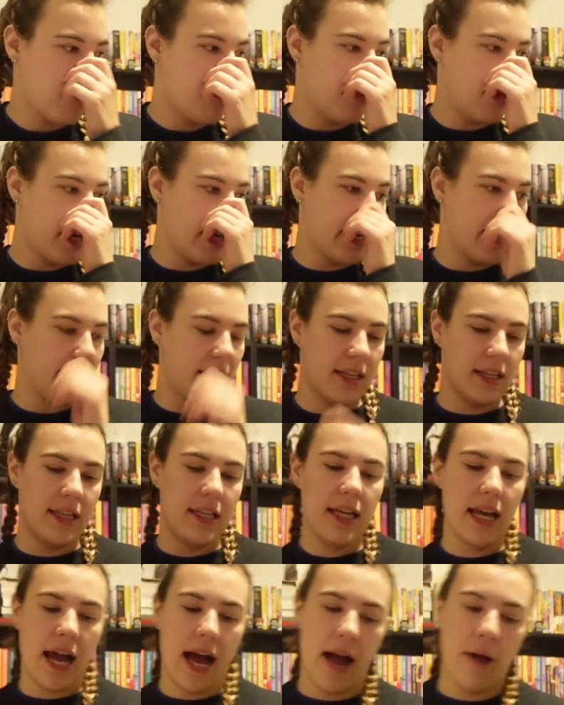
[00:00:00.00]
But
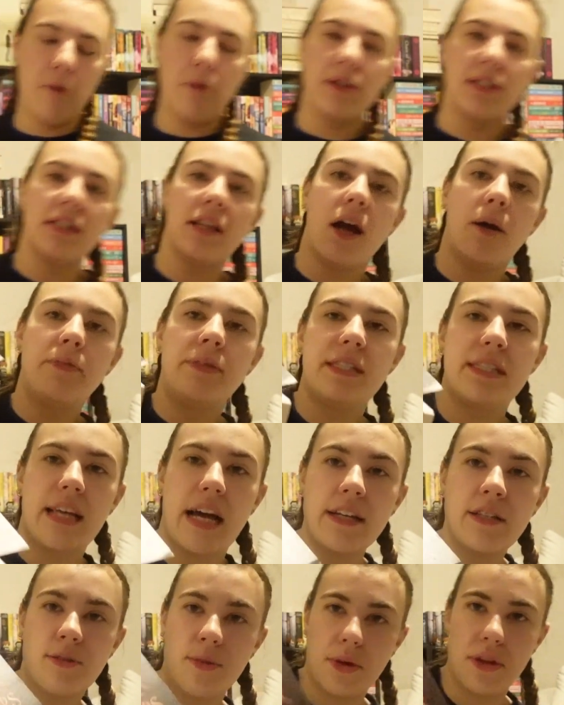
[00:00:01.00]
yeah, I wasn't
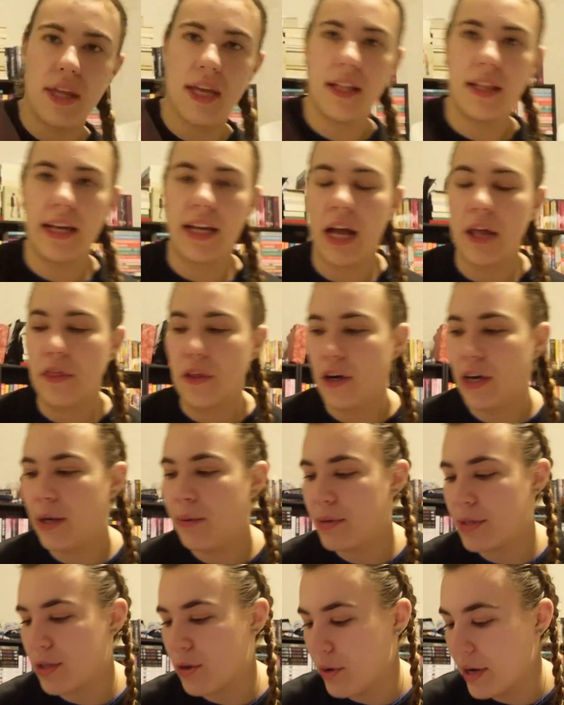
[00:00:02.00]
obsessed with it like I thought I
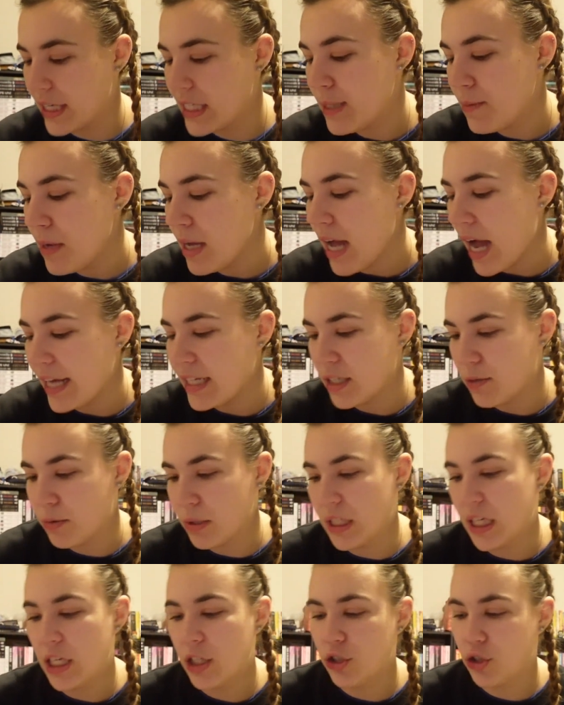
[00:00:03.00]
was going to be. I did
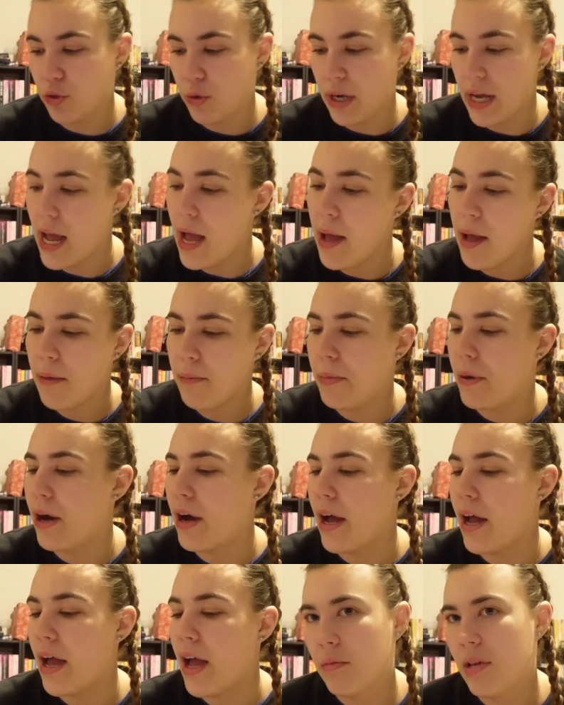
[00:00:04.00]
really enjoy it,
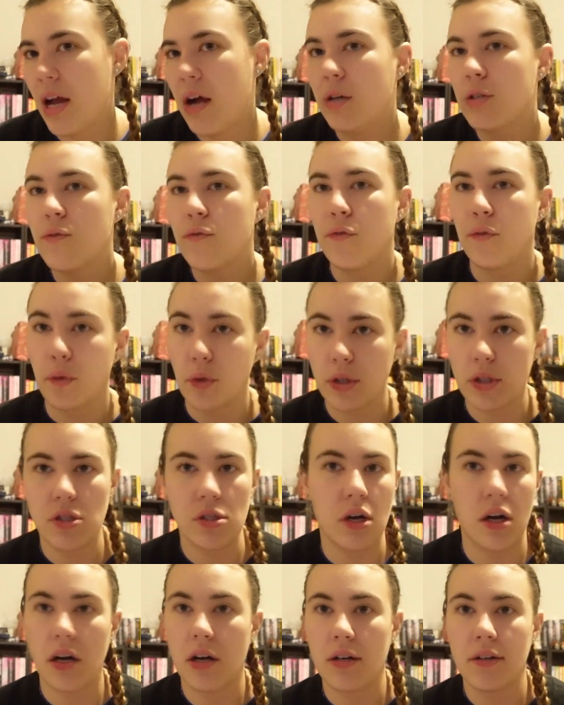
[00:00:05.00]
but yeah, it was 4
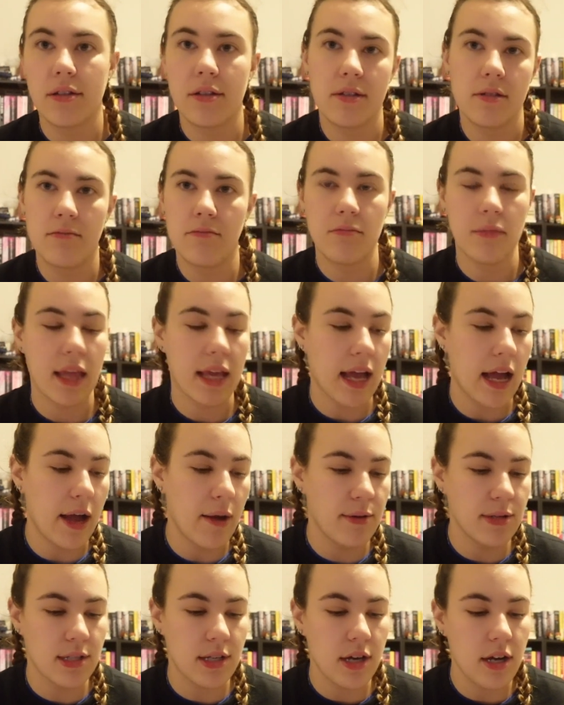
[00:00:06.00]
stars. Like, it
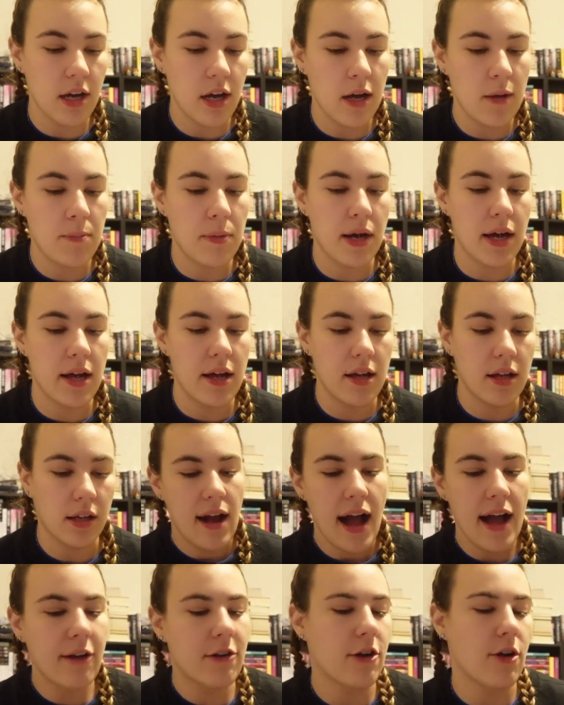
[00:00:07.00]
was good, but
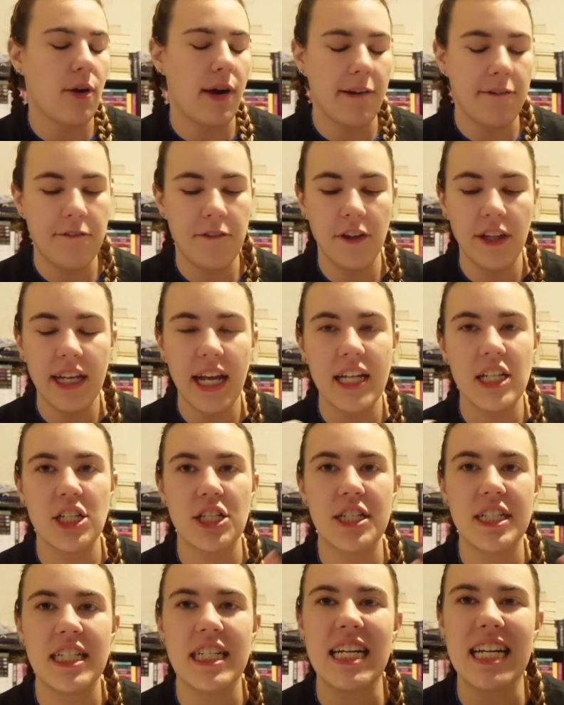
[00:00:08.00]
I don't know. I feel like I
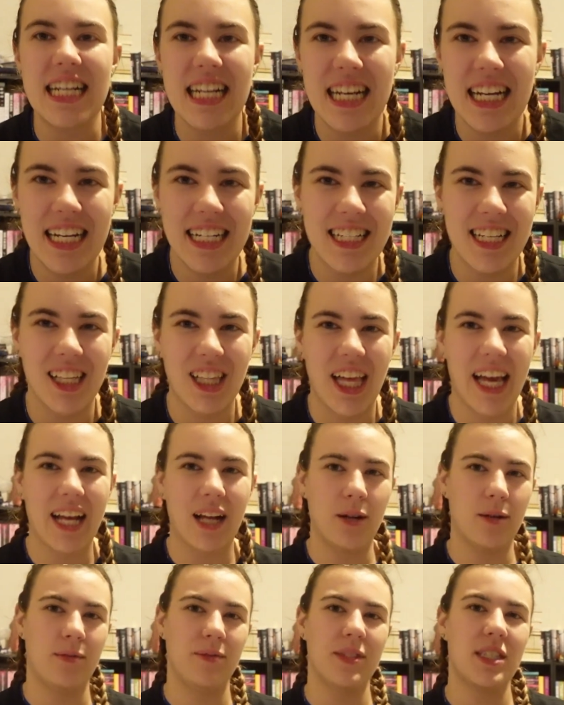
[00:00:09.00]
just needed it to,
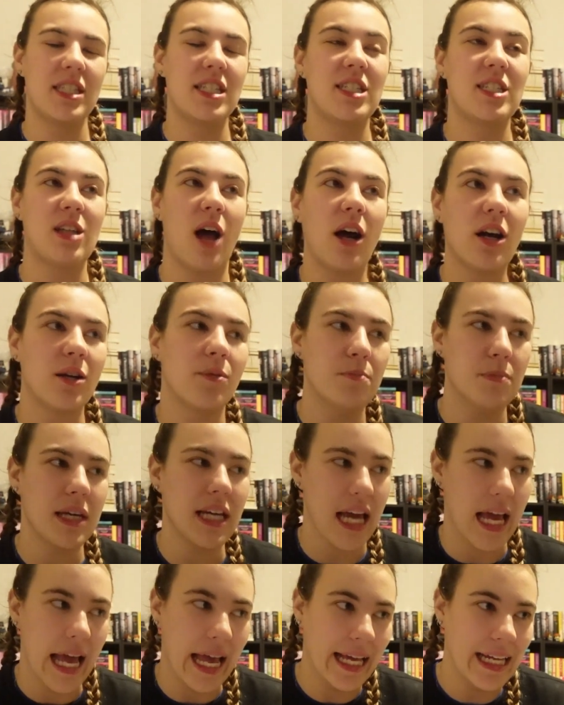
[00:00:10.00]
like, suck
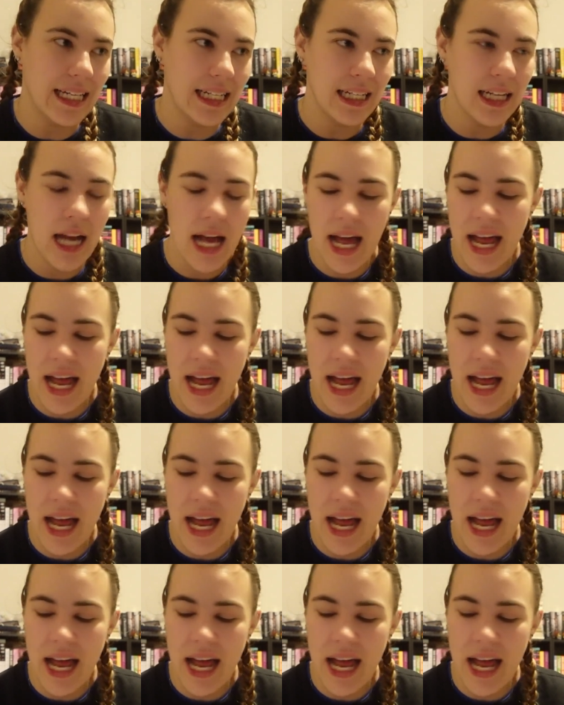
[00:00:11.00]
me in,